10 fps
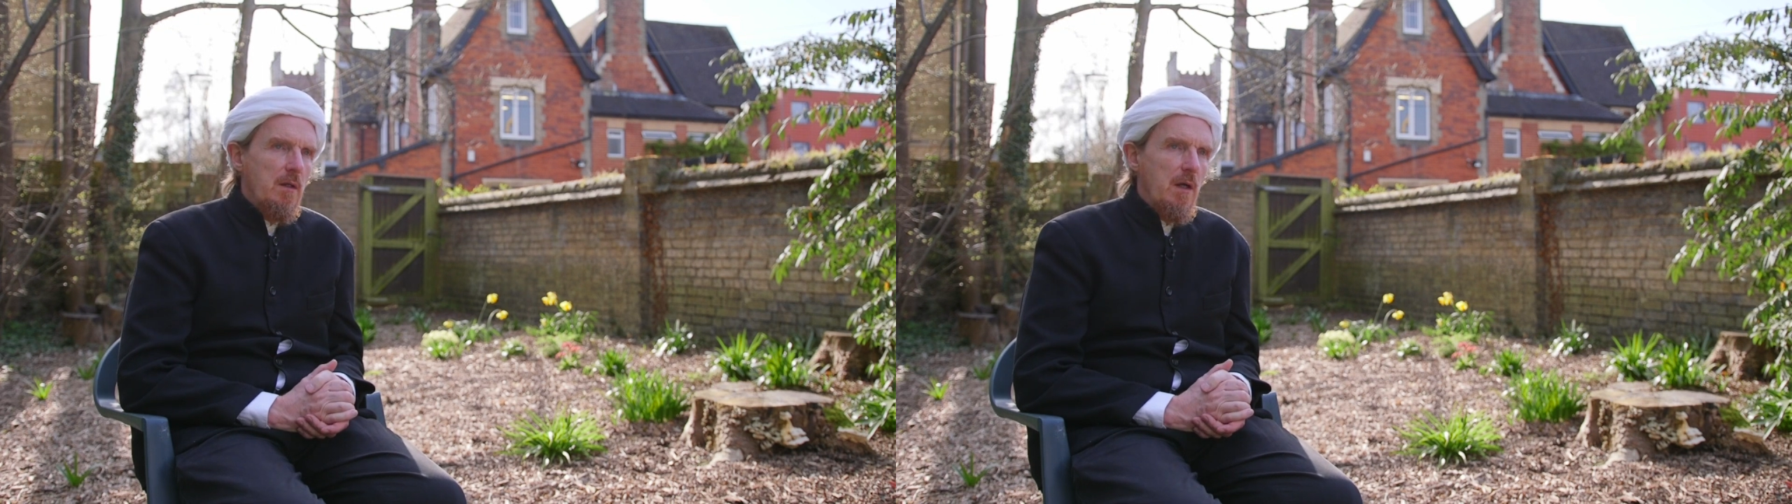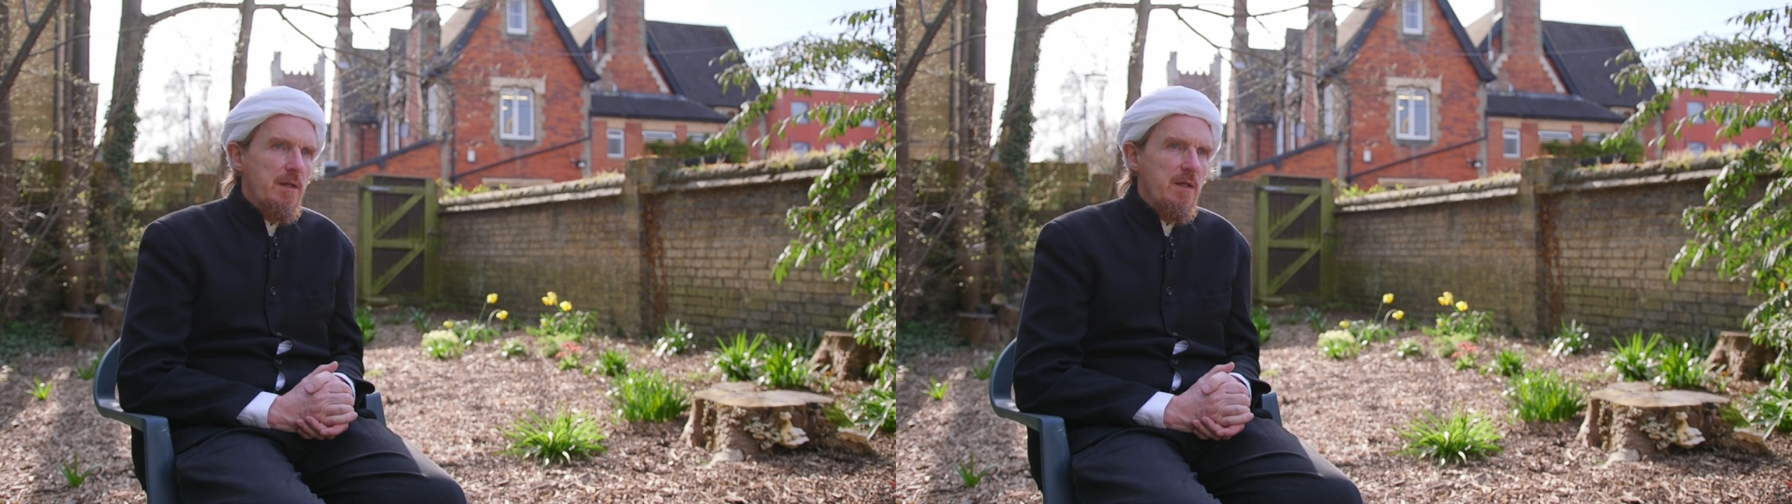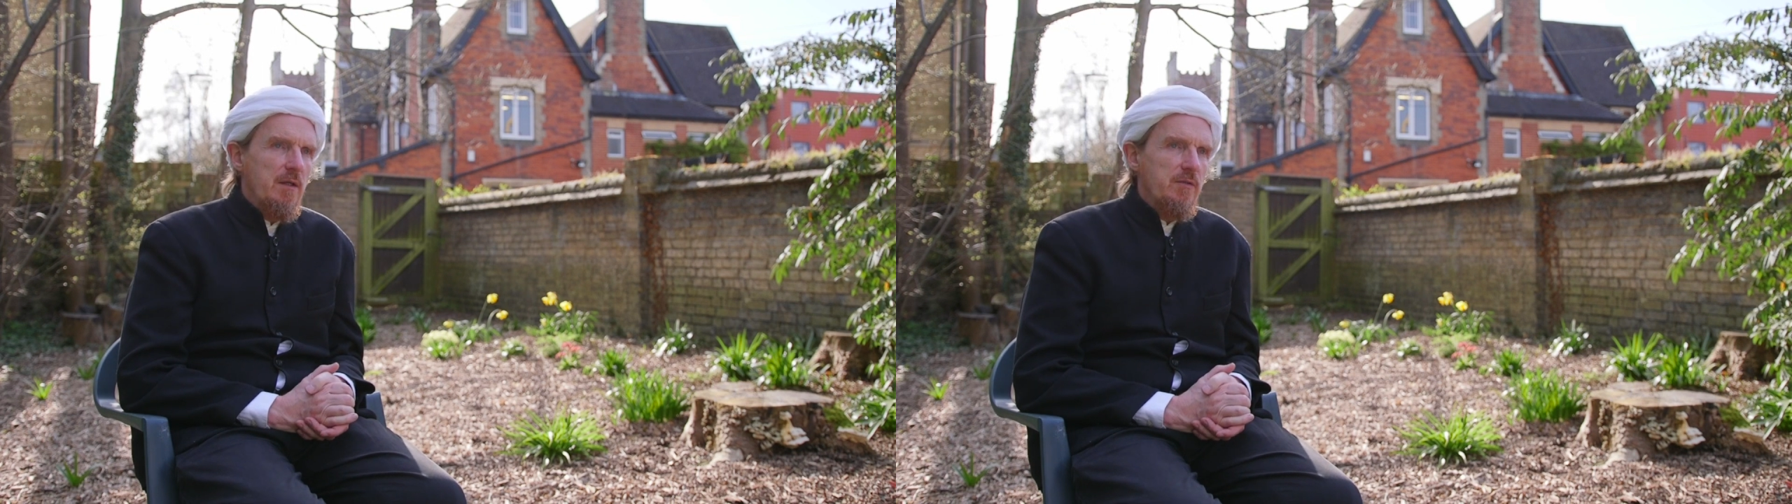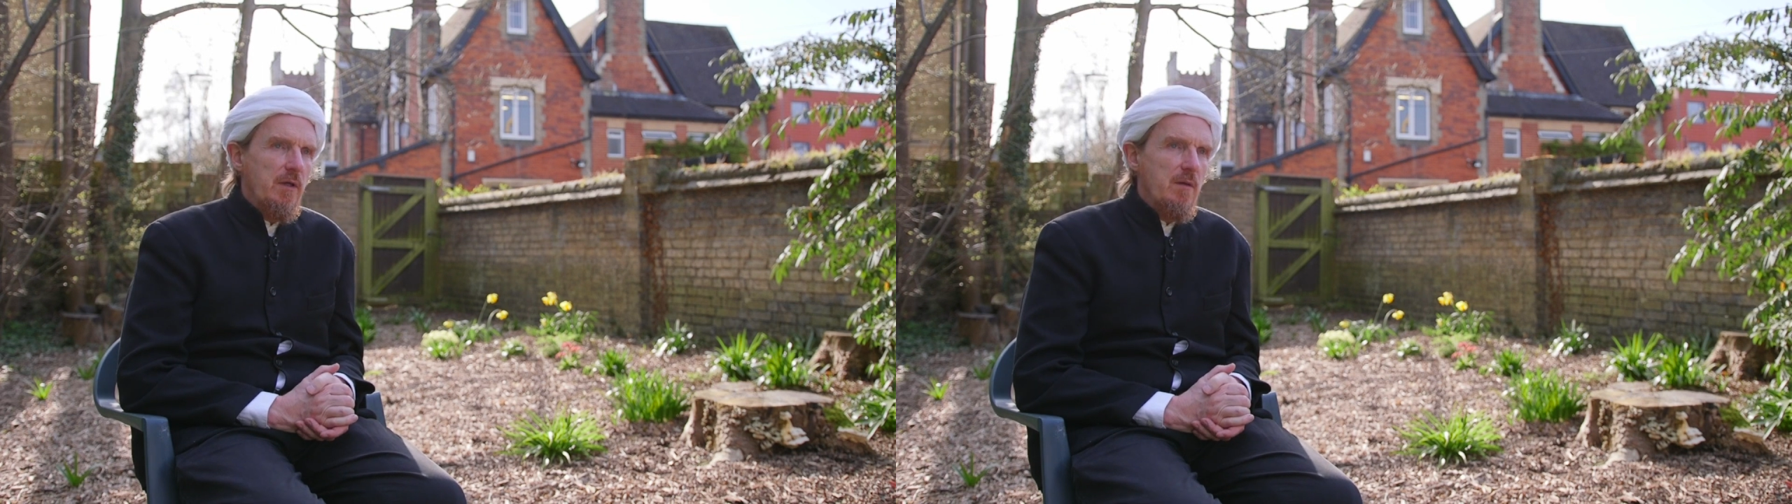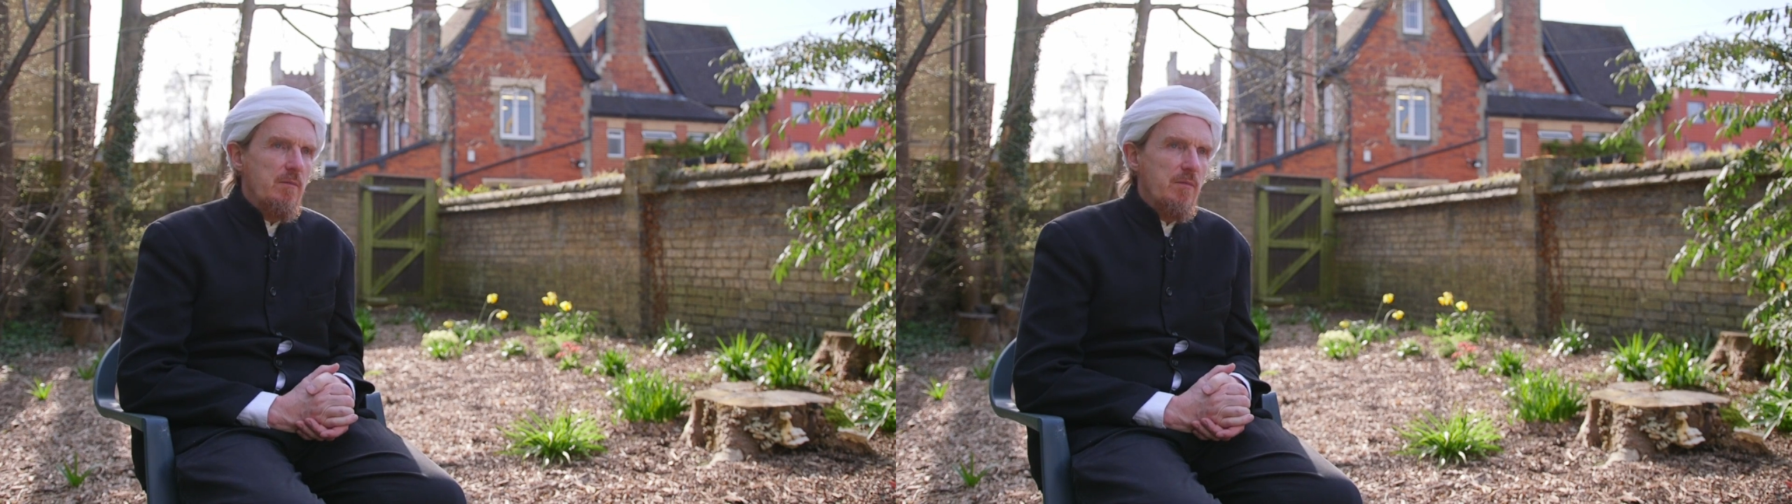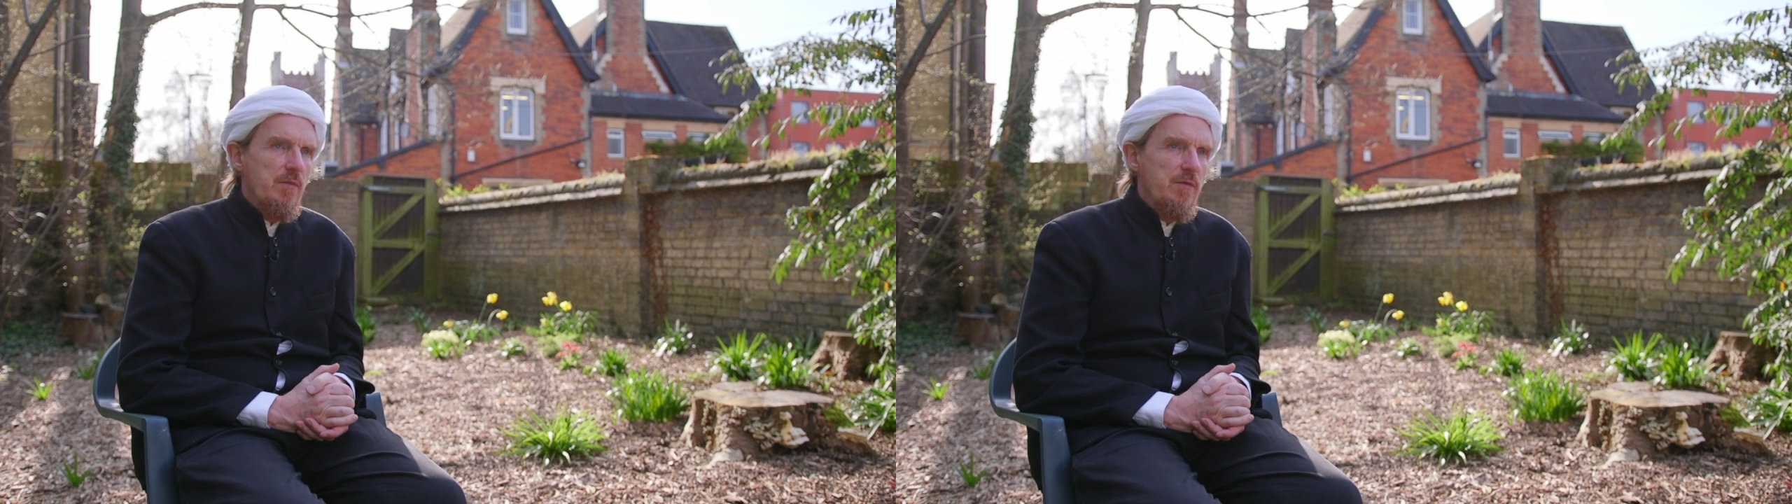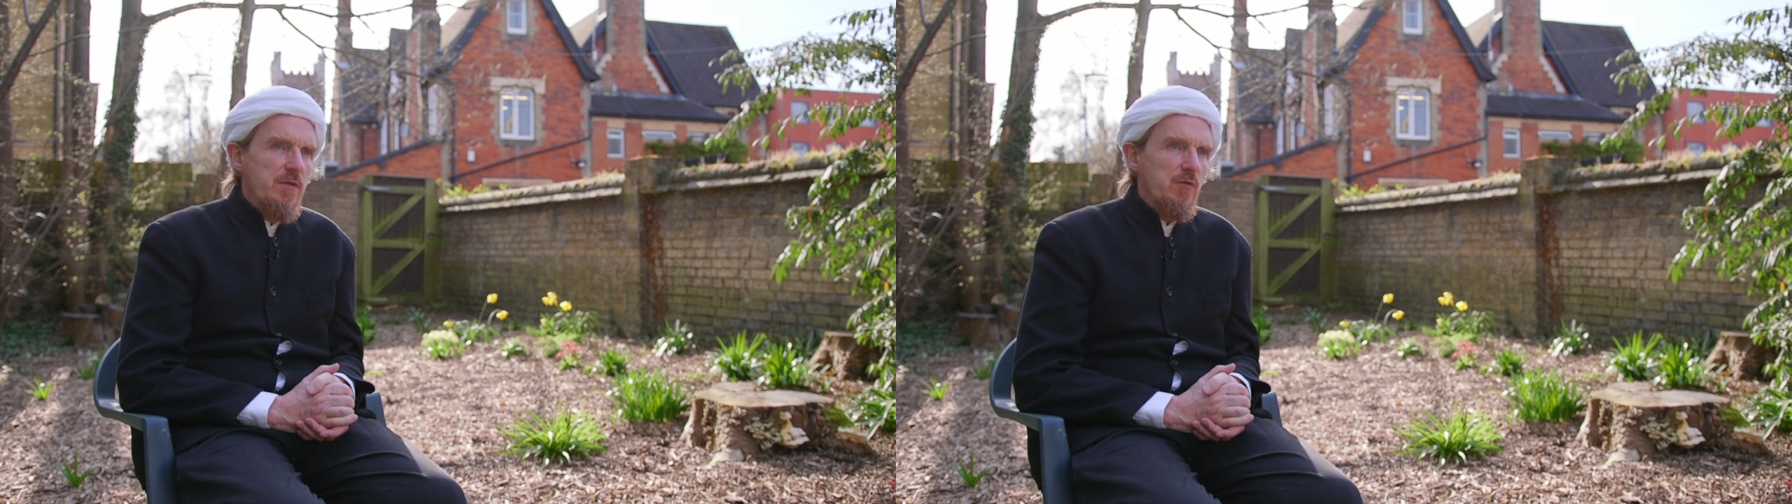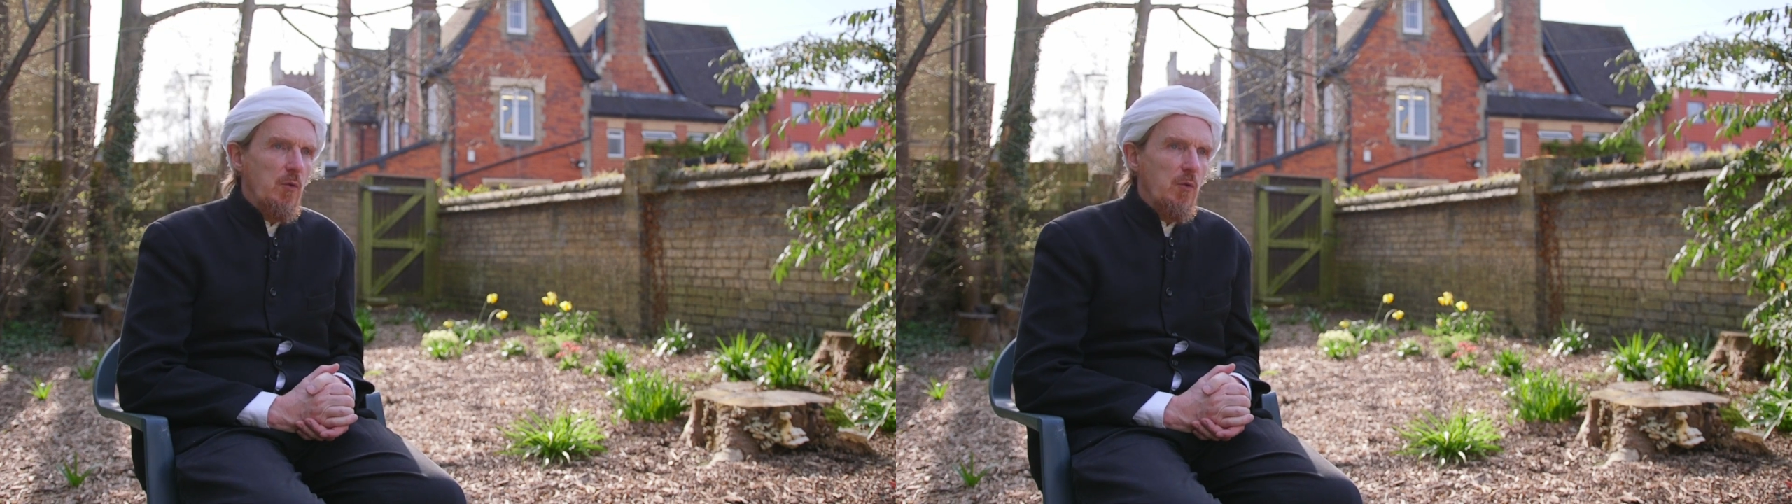And in our time, these